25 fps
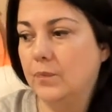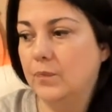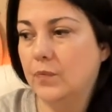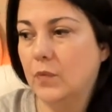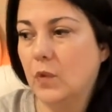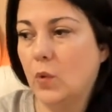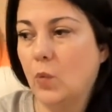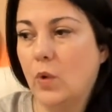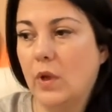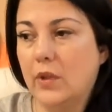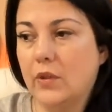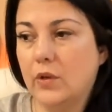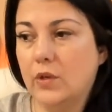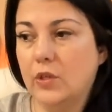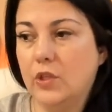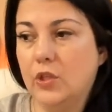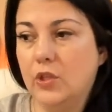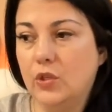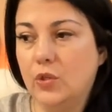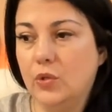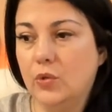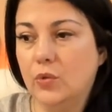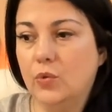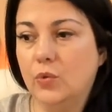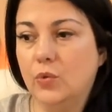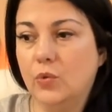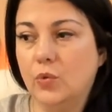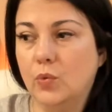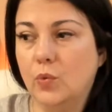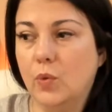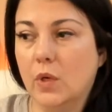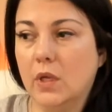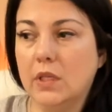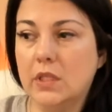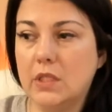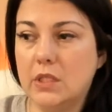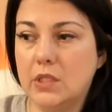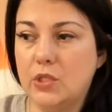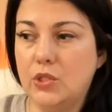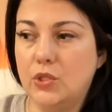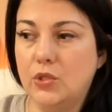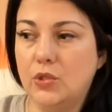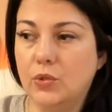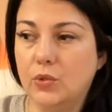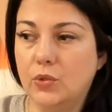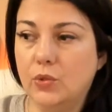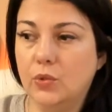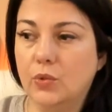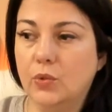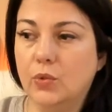Whether you want
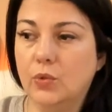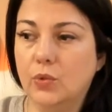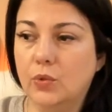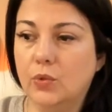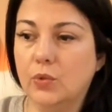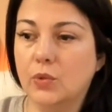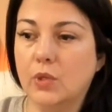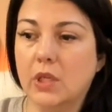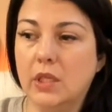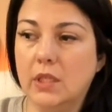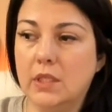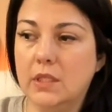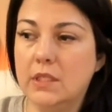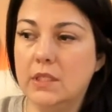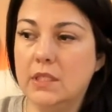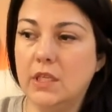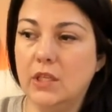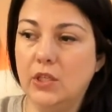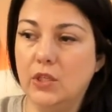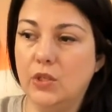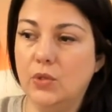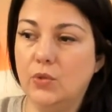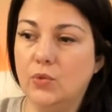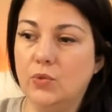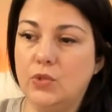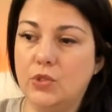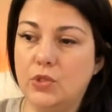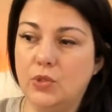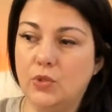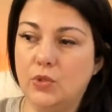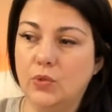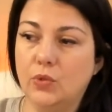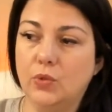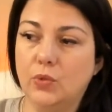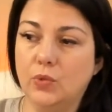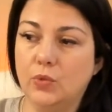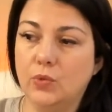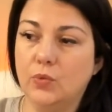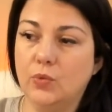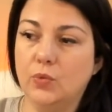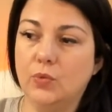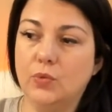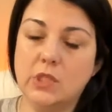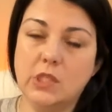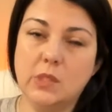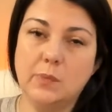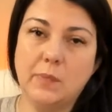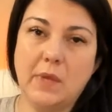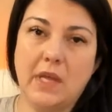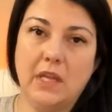to continue to
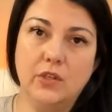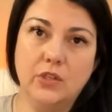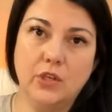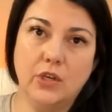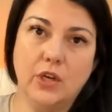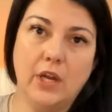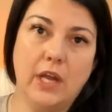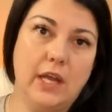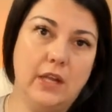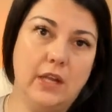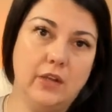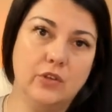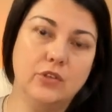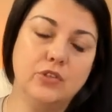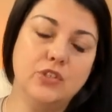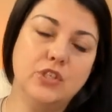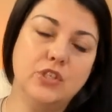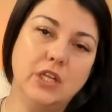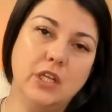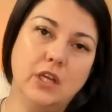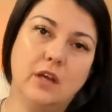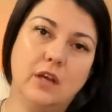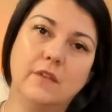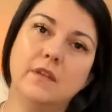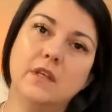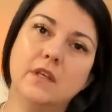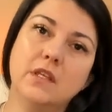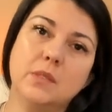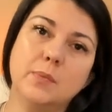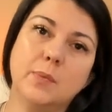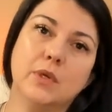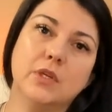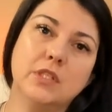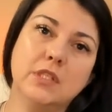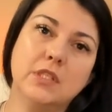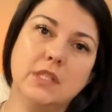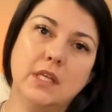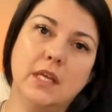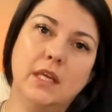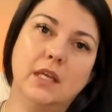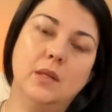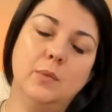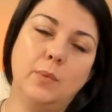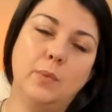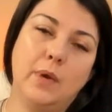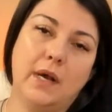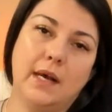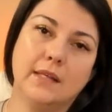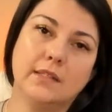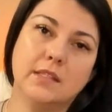spend your energy on this
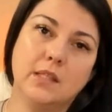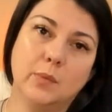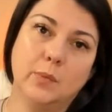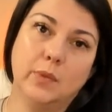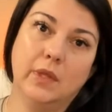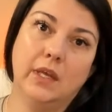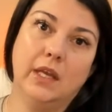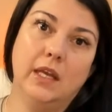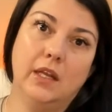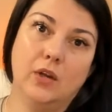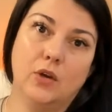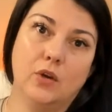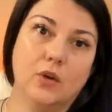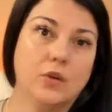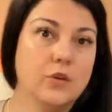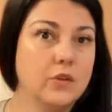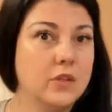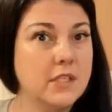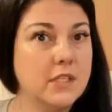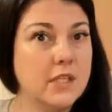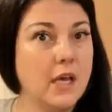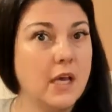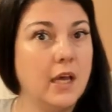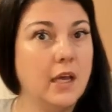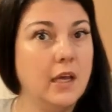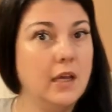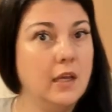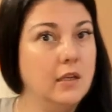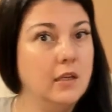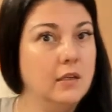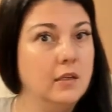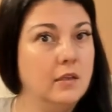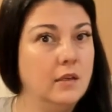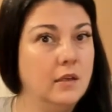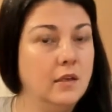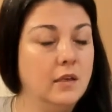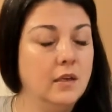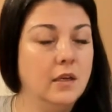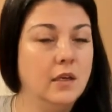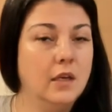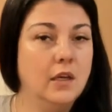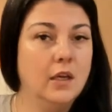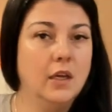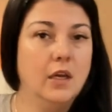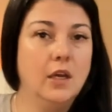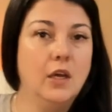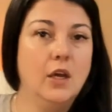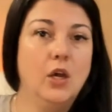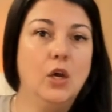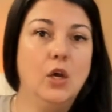person, possibly an earth sign,
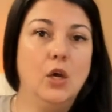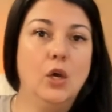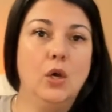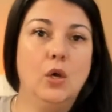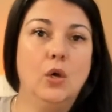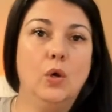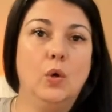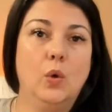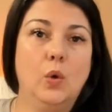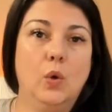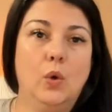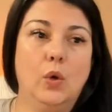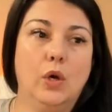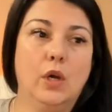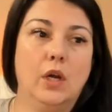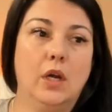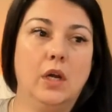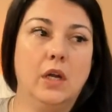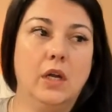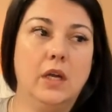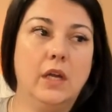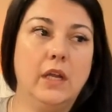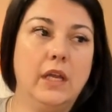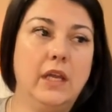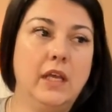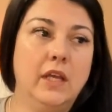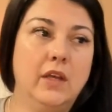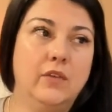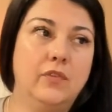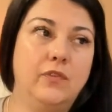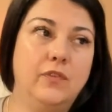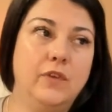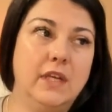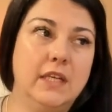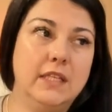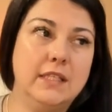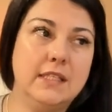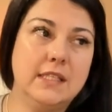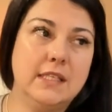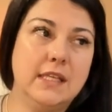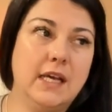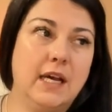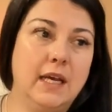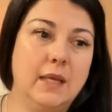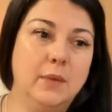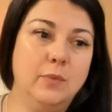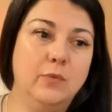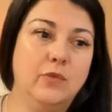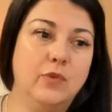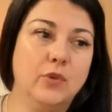or if it's
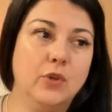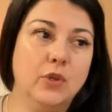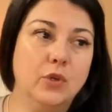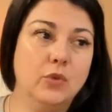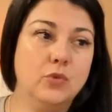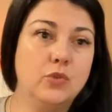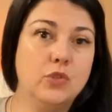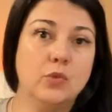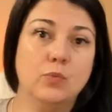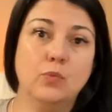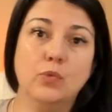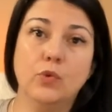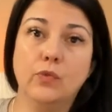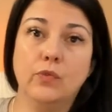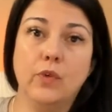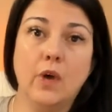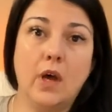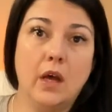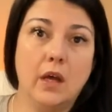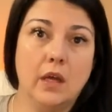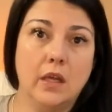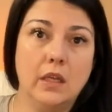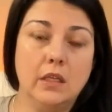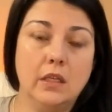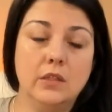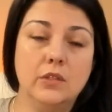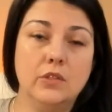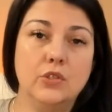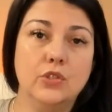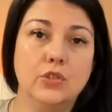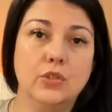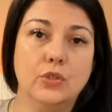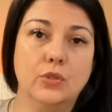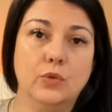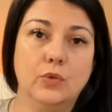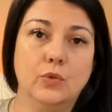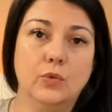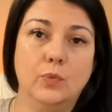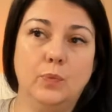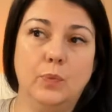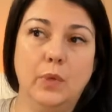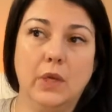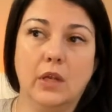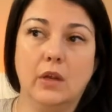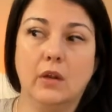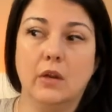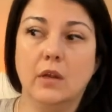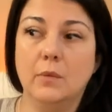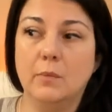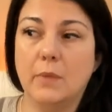time for you to move on to
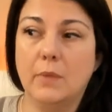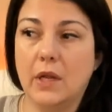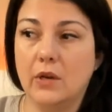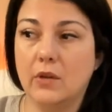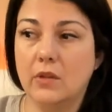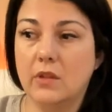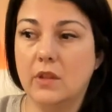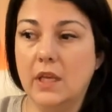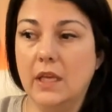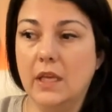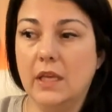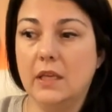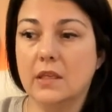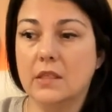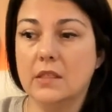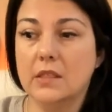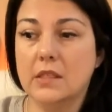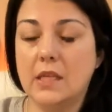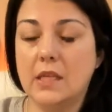bigger and better things.